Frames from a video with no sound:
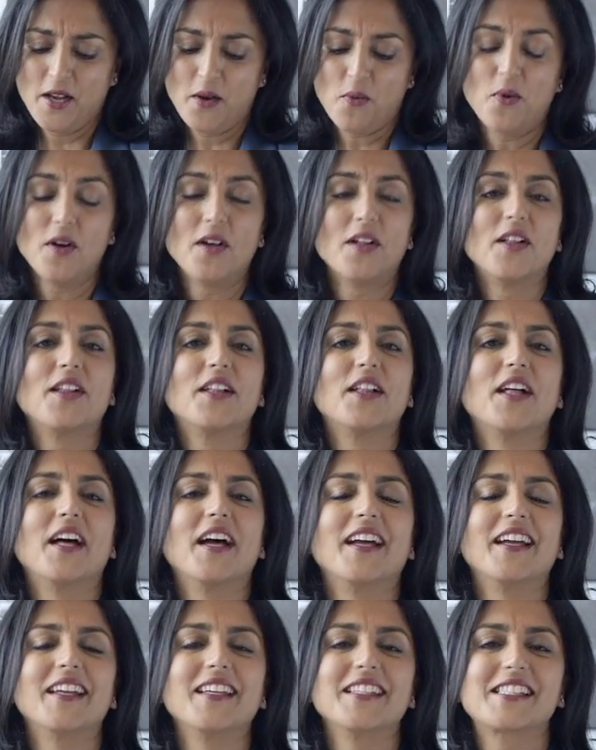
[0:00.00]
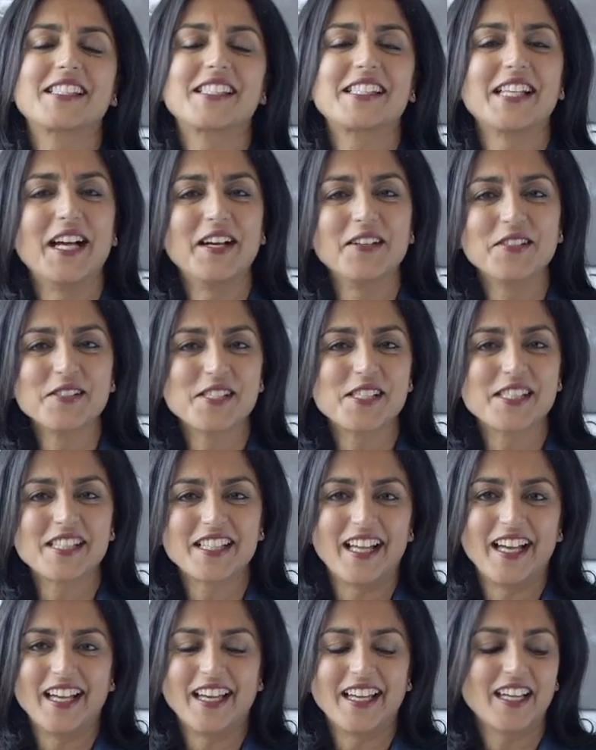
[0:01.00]
Well, it sounds
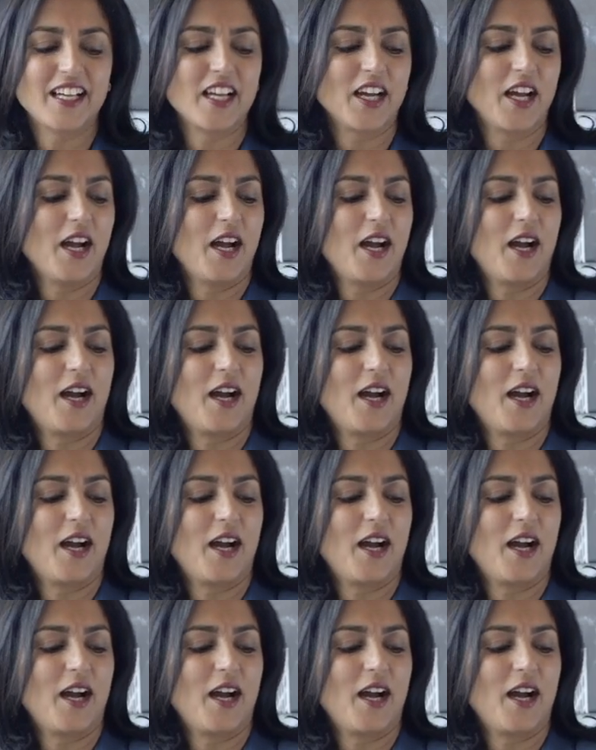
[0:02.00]
like